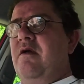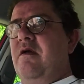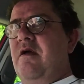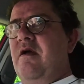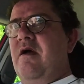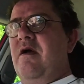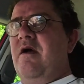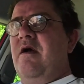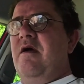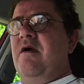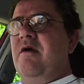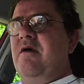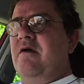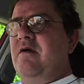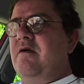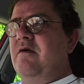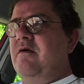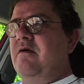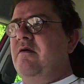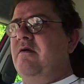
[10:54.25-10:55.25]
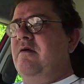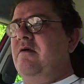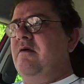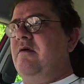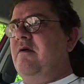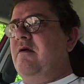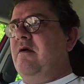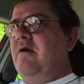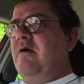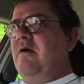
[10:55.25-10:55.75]
yeah,
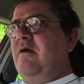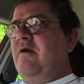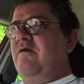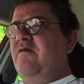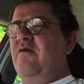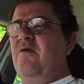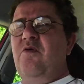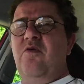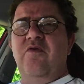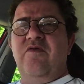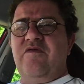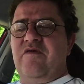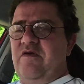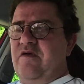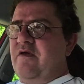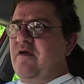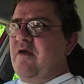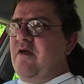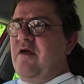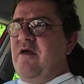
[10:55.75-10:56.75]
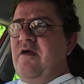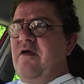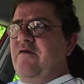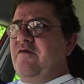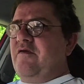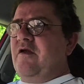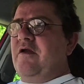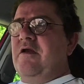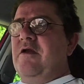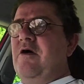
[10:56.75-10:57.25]

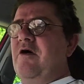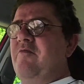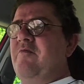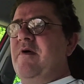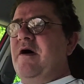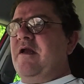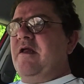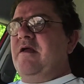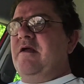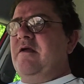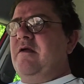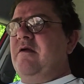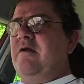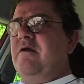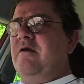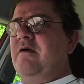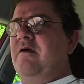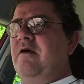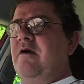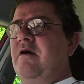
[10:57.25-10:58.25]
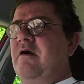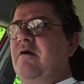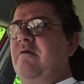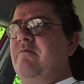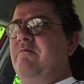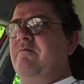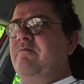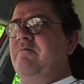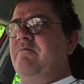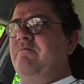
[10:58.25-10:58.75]
it's a lot of money
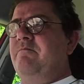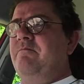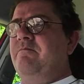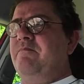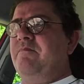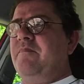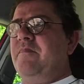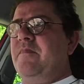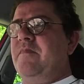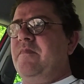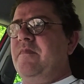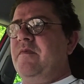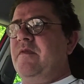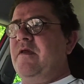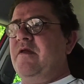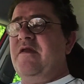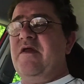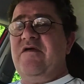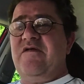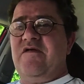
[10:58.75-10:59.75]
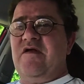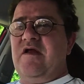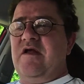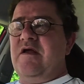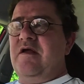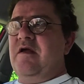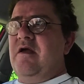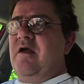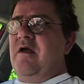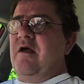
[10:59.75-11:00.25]
um,
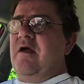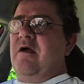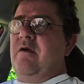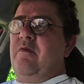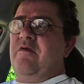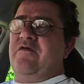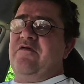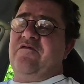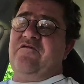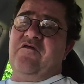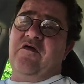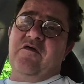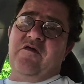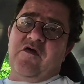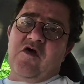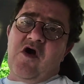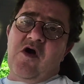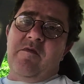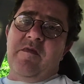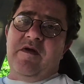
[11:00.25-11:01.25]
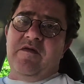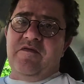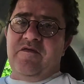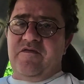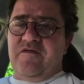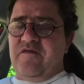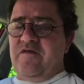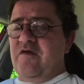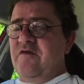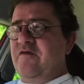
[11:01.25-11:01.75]
initially, which a few of the
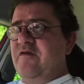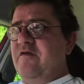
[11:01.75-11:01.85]
comments